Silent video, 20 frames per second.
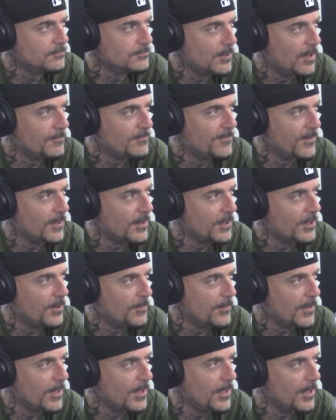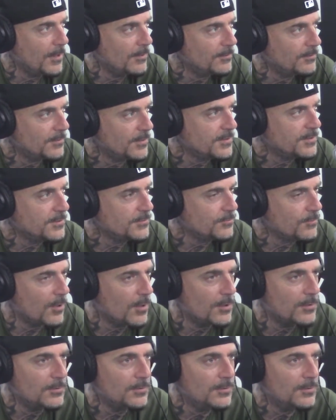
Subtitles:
I'm fucking up right now. This is wrong.